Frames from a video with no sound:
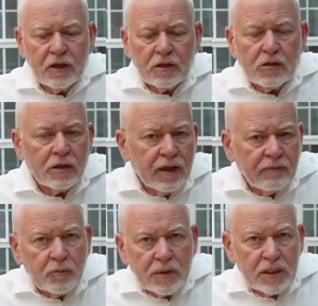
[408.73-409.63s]
you can have
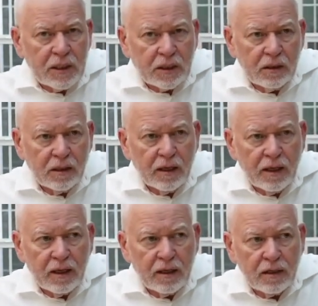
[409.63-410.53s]
a meeting
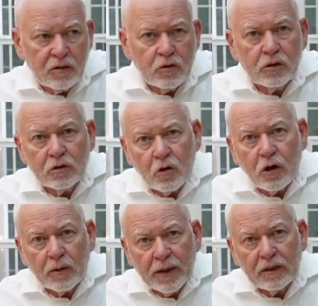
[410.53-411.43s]
and you can
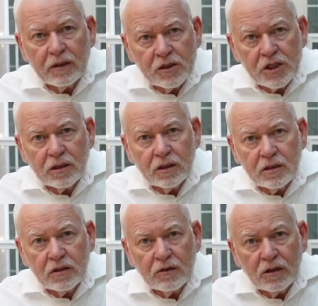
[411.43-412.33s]
talk about the agenda
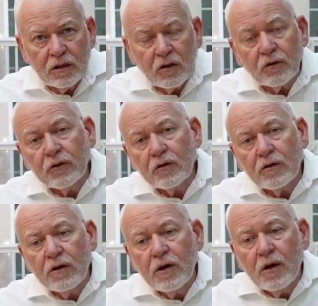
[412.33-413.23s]
to the
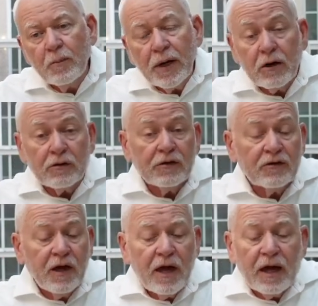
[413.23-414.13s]
other parents.